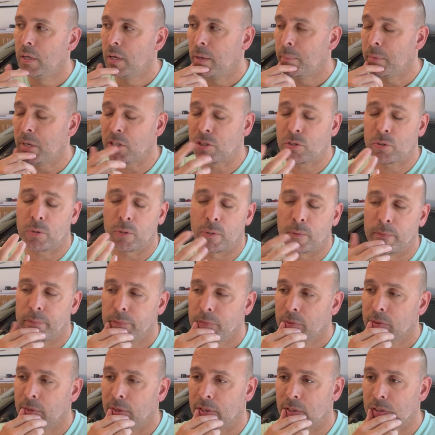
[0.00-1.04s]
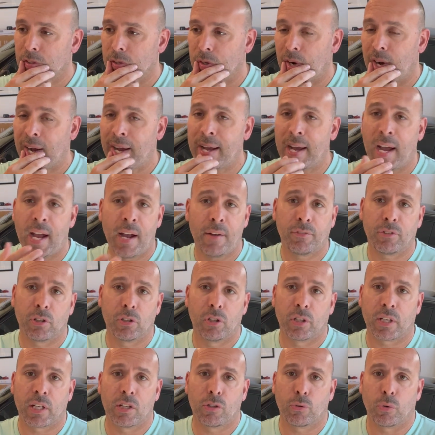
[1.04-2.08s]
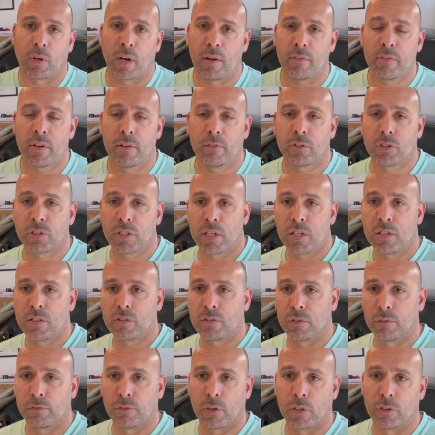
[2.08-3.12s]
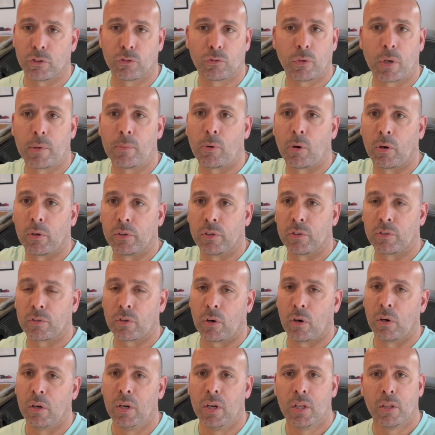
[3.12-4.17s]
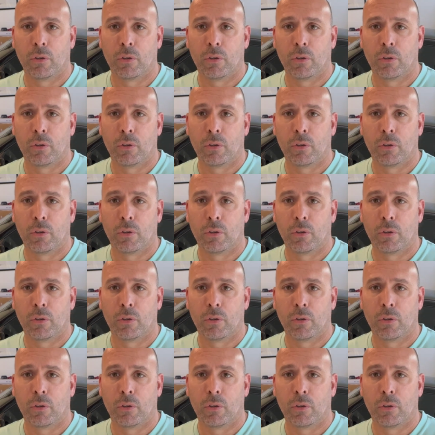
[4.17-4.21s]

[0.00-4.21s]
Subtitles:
Not sure. I have to look into it. I've never changed the front sway bar on this car.